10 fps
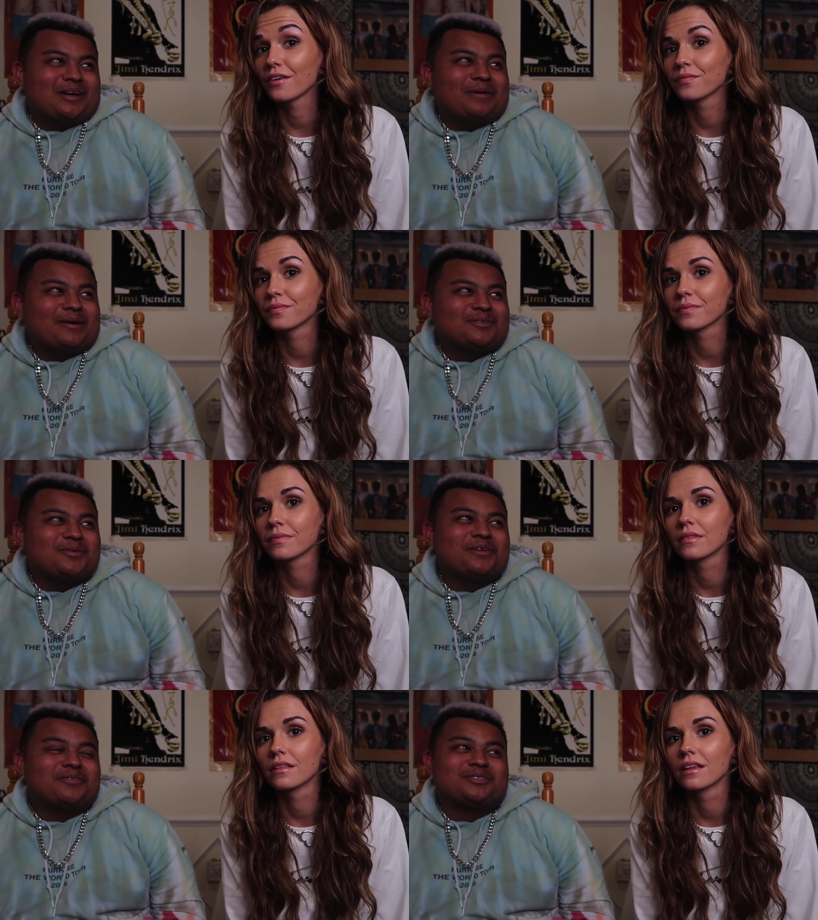Speaker 1: Loud Pack was
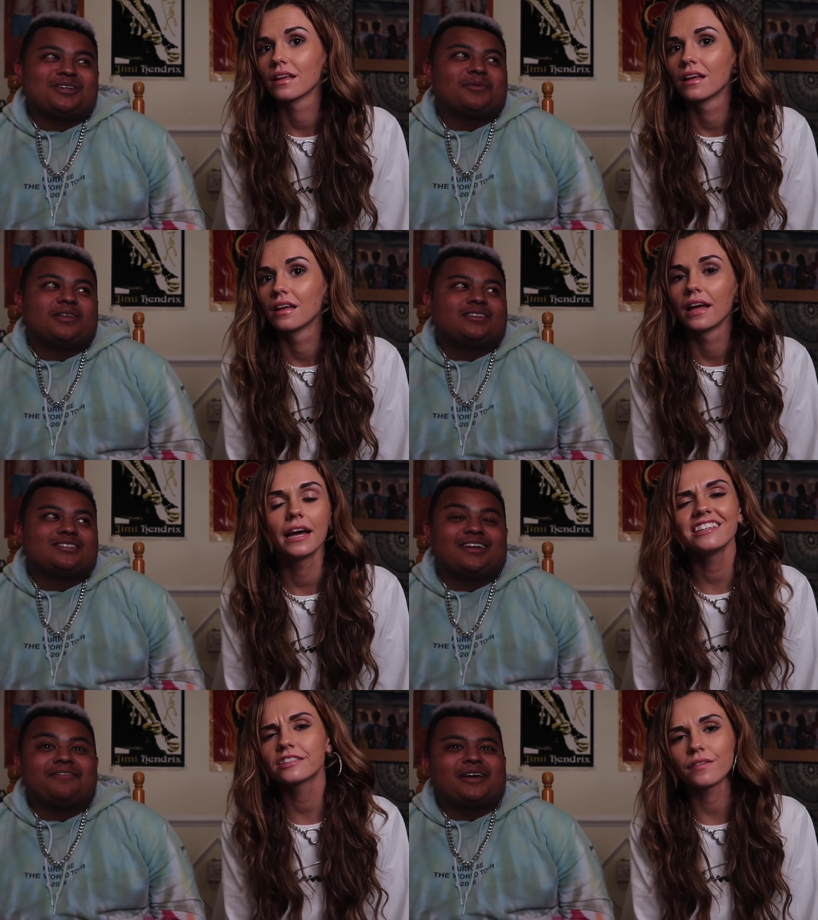opening for someone
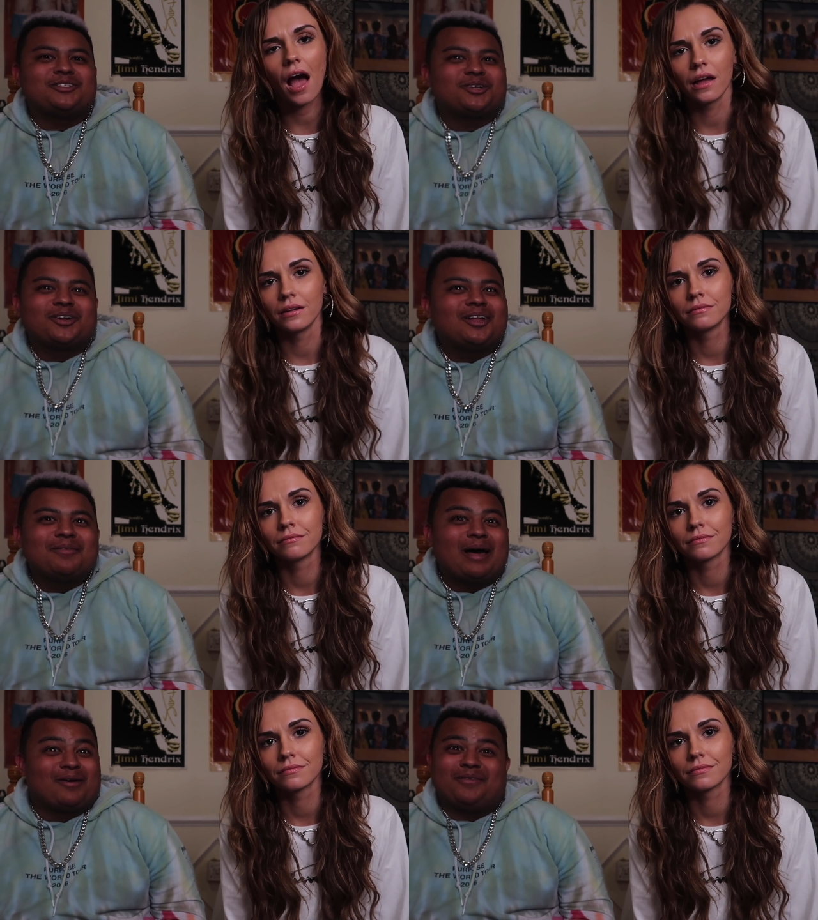lunch. It's fine.
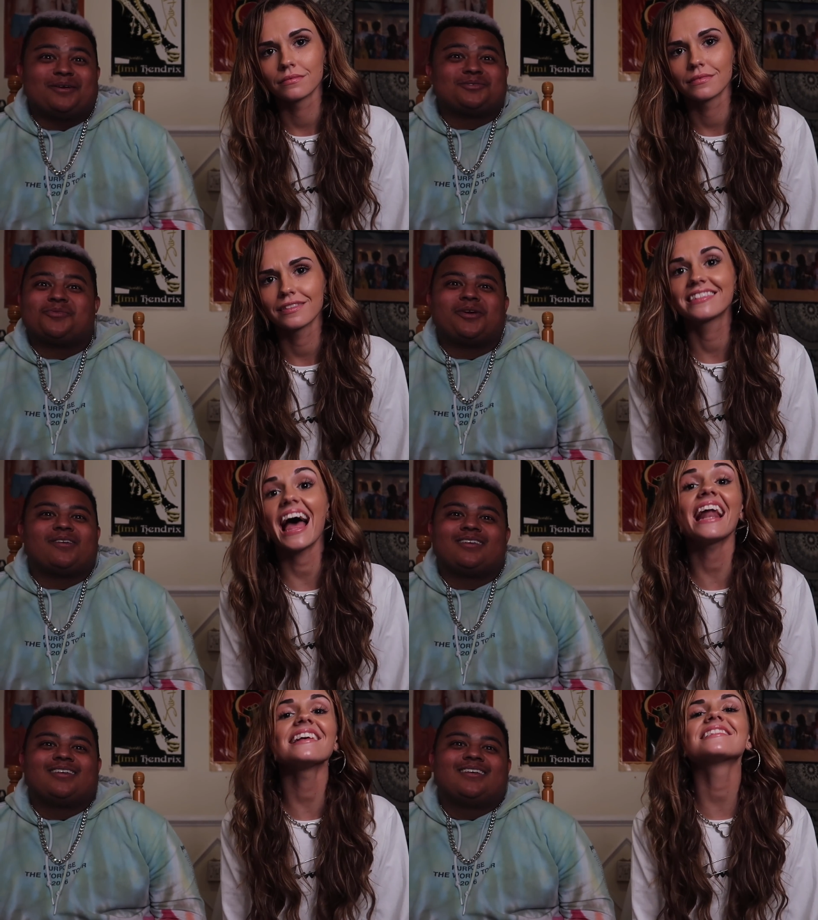Club? I don't even know. It was a weird.
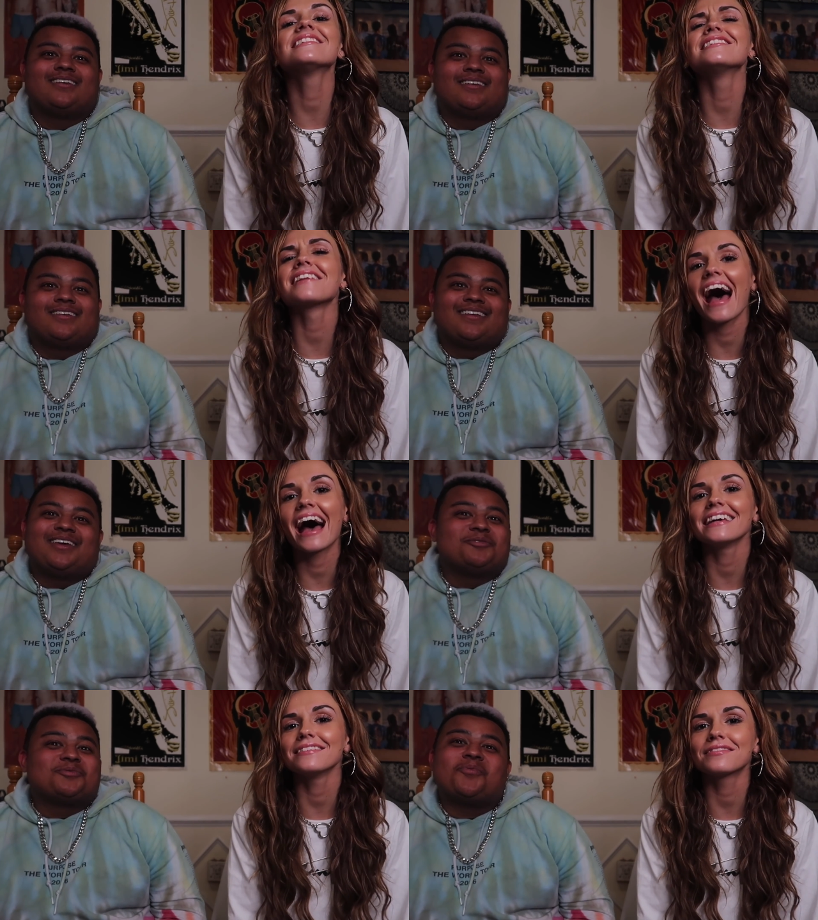That
Speaker 2: is
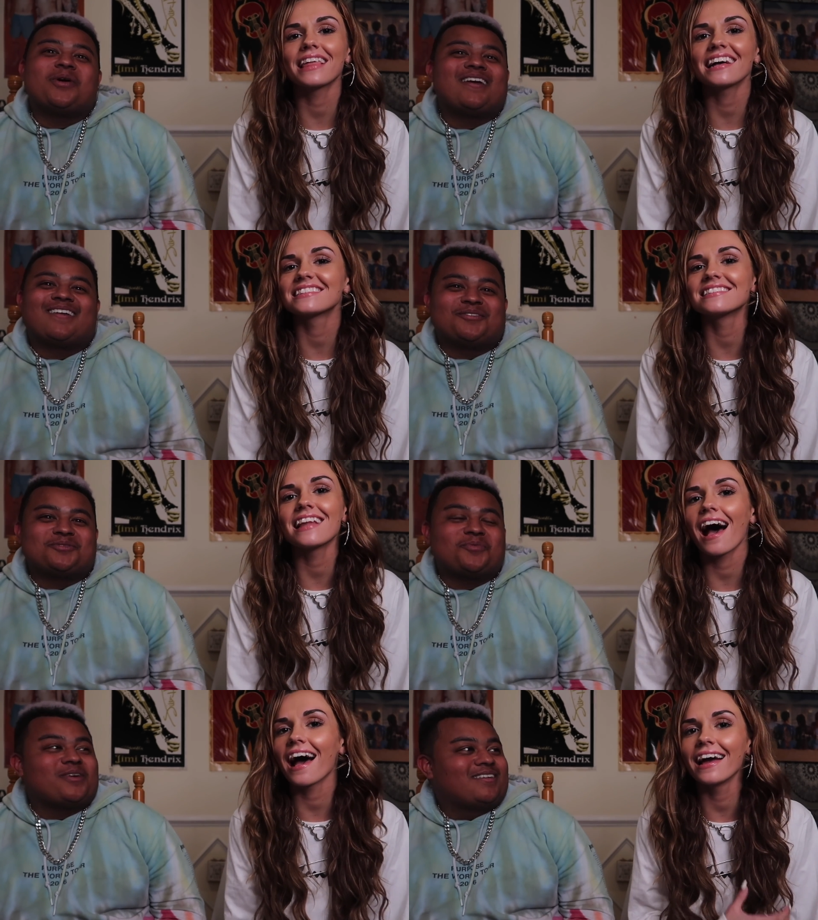not. That's
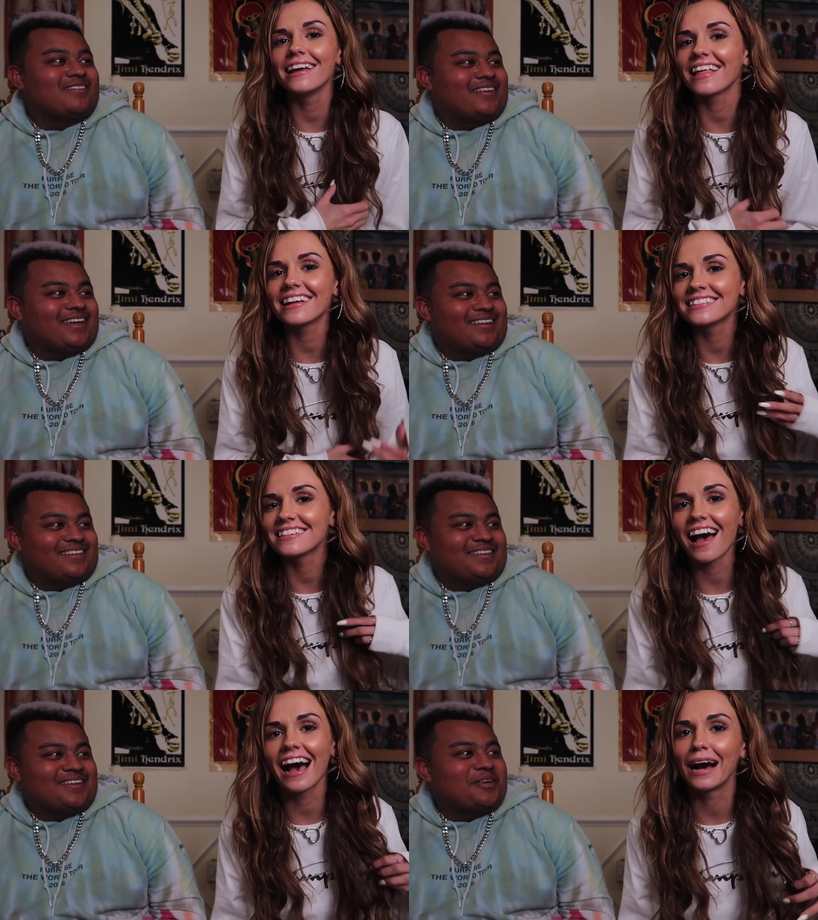not. That did
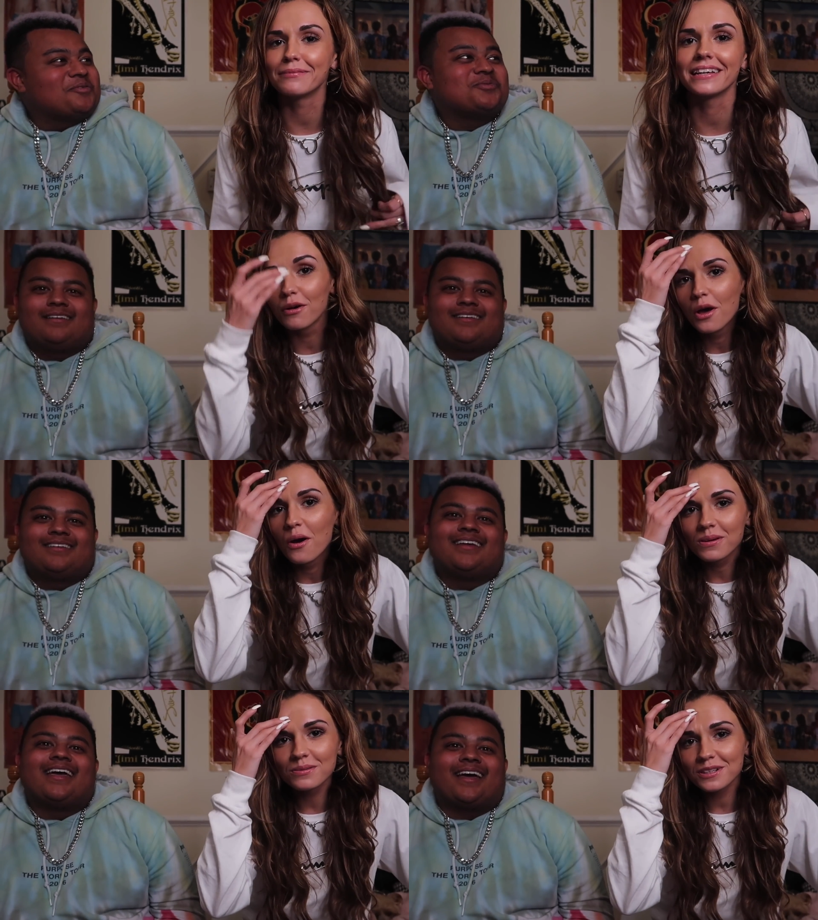not happen. Was,
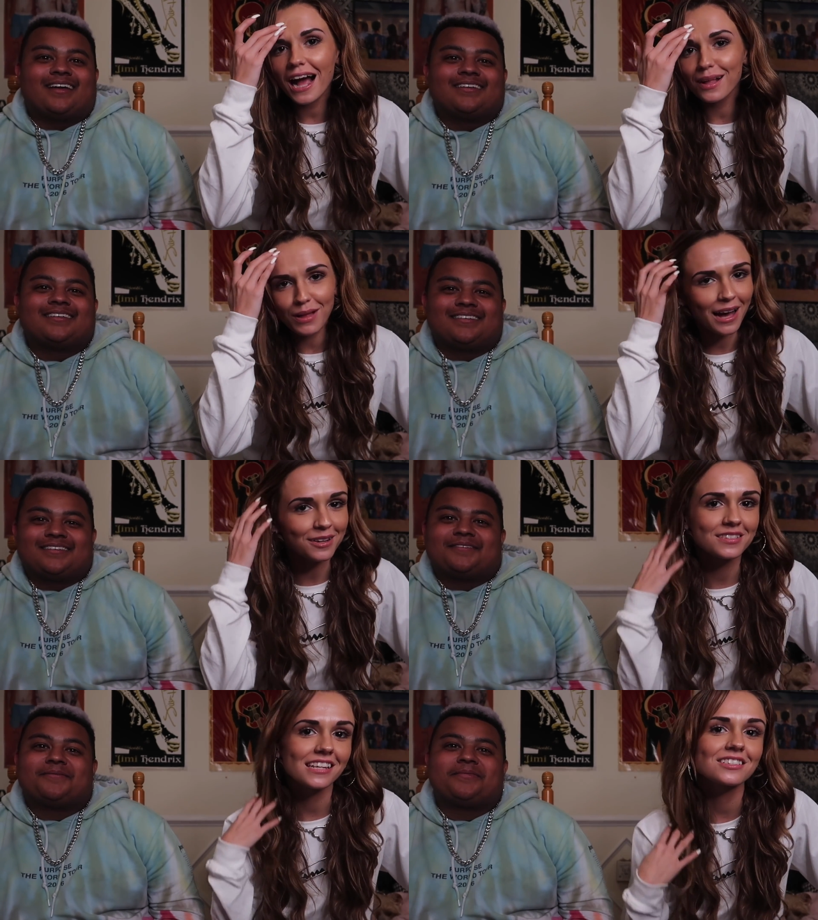we were at
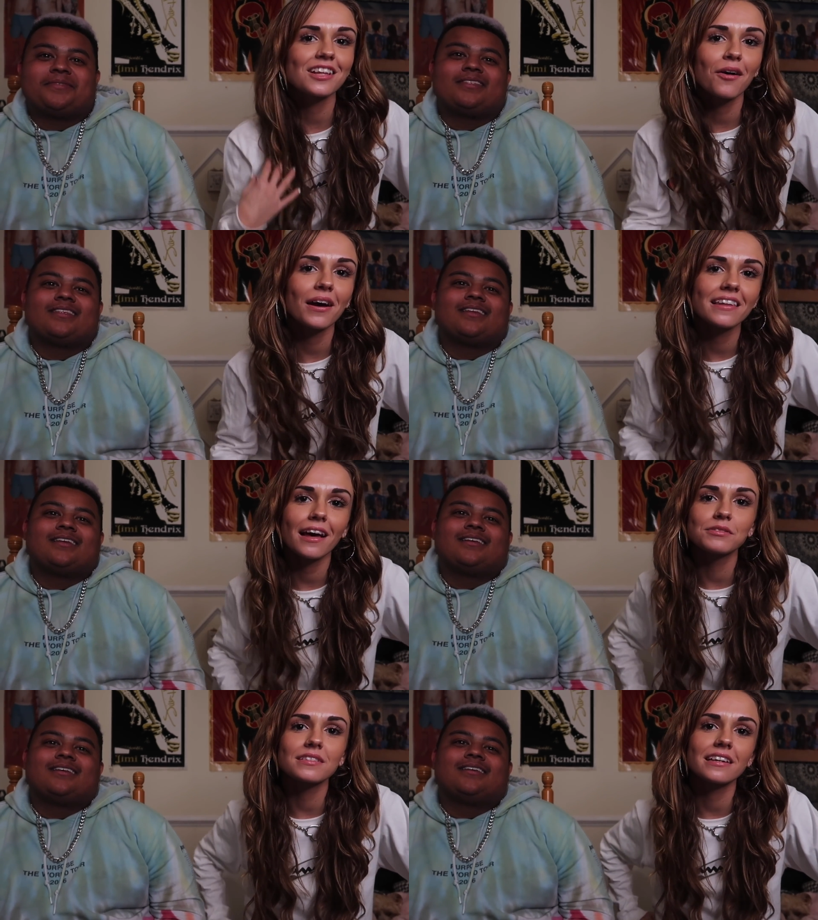Echo Stage though, and
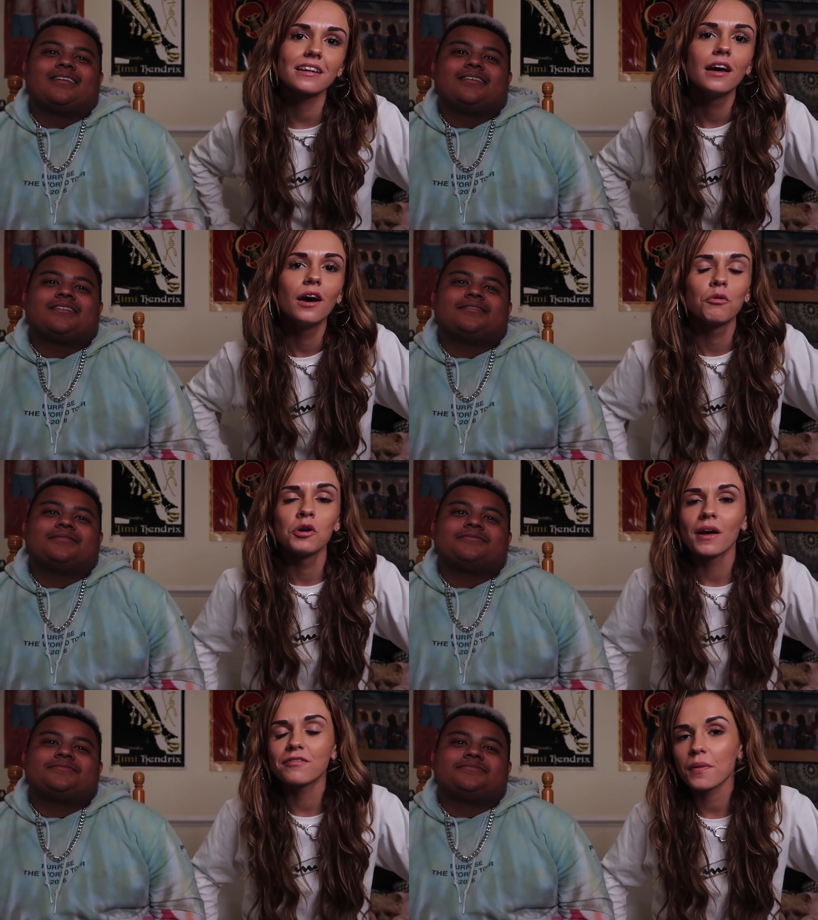that was like
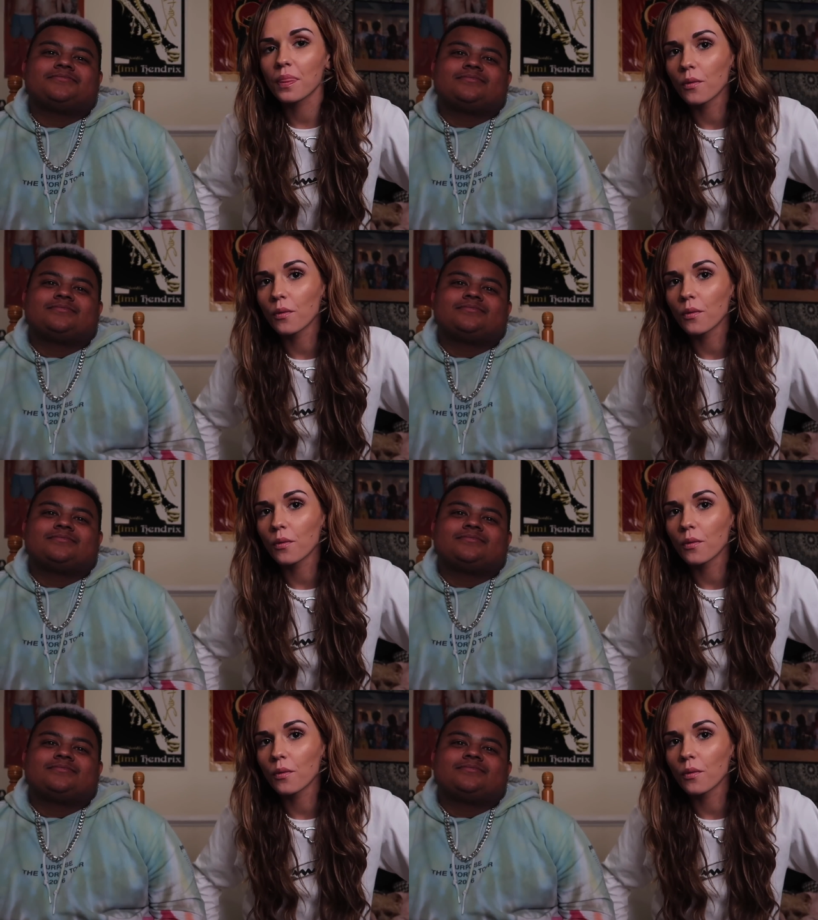with my friend